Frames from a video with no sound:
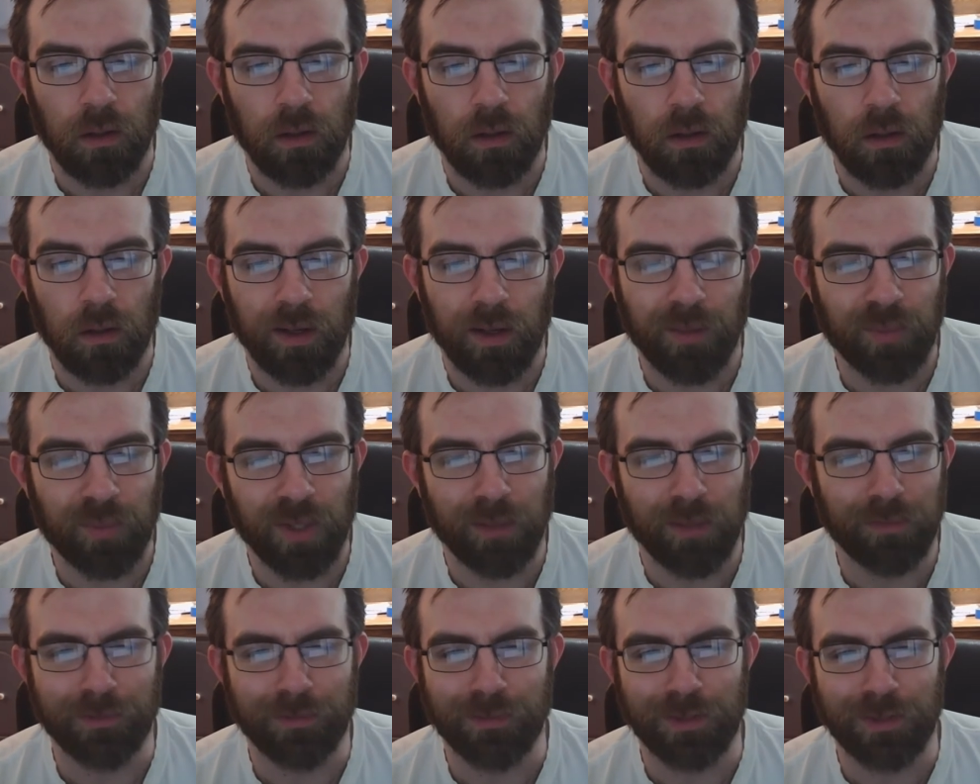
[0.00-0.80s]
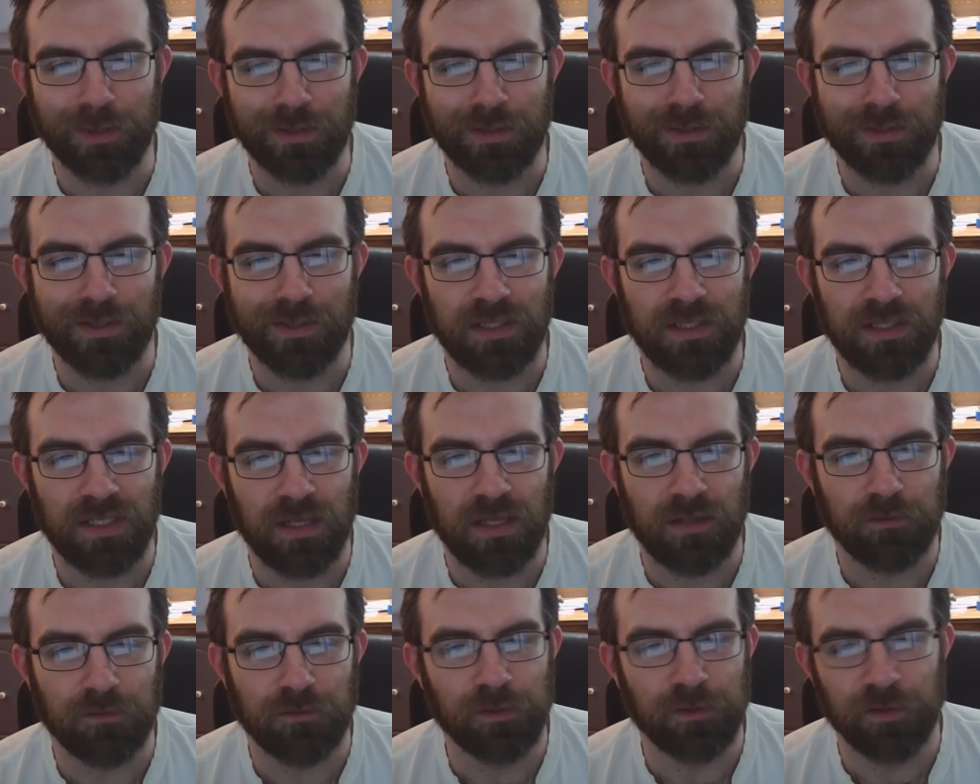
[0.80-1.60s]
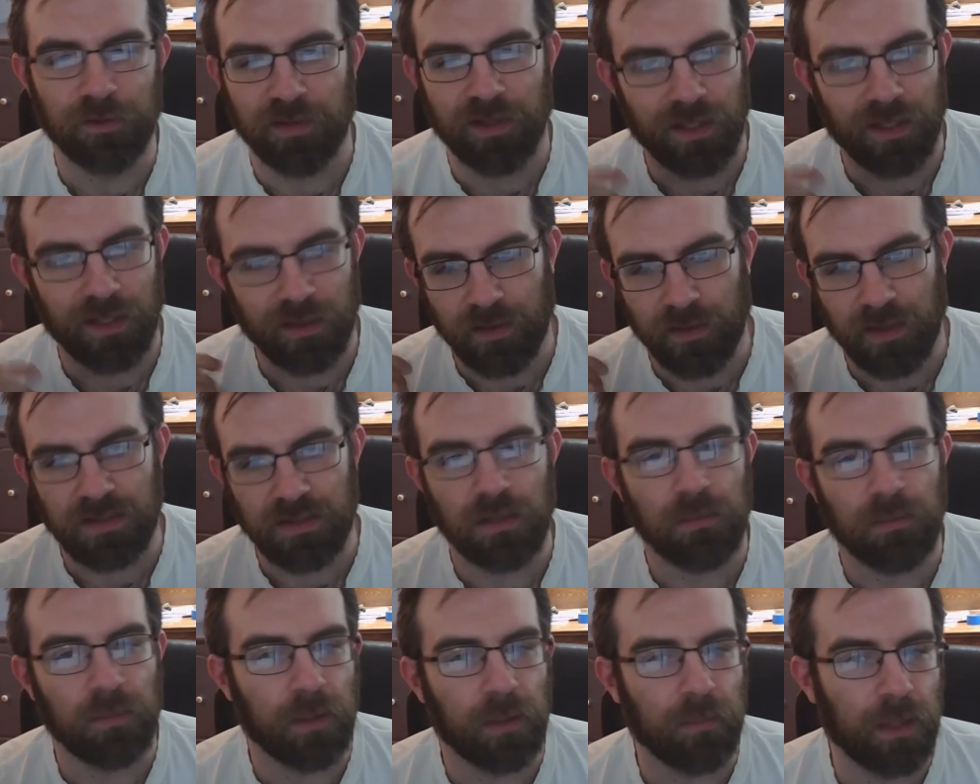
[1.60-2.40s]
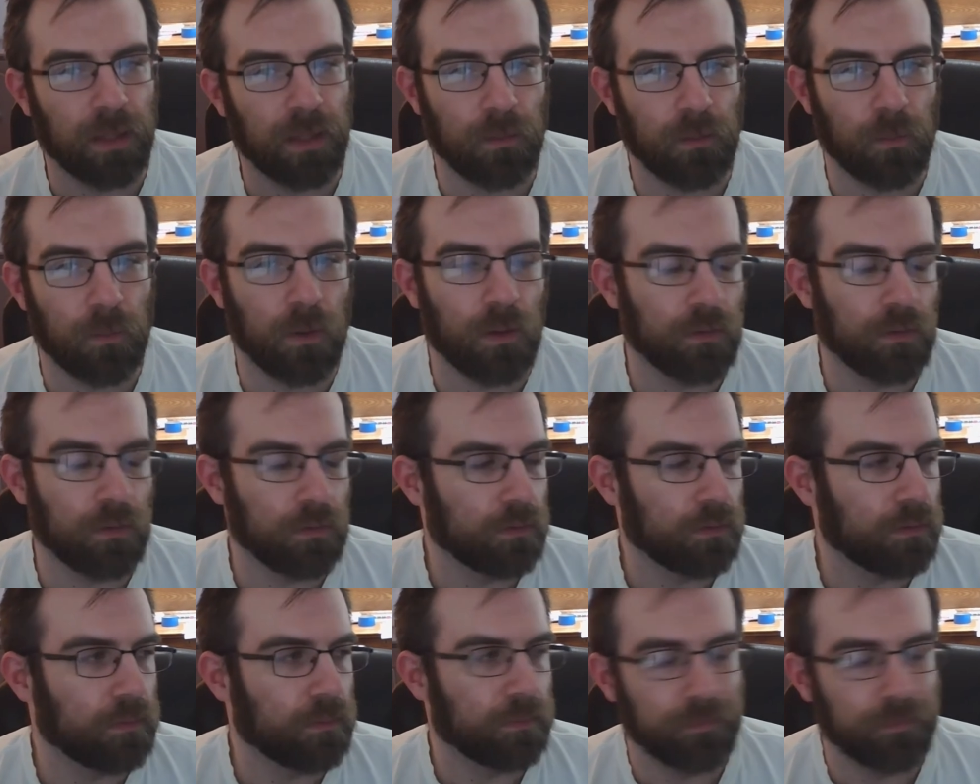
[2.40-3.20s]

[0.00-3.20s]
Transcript: I'm probably just going to say the full thing. That's how my mind works.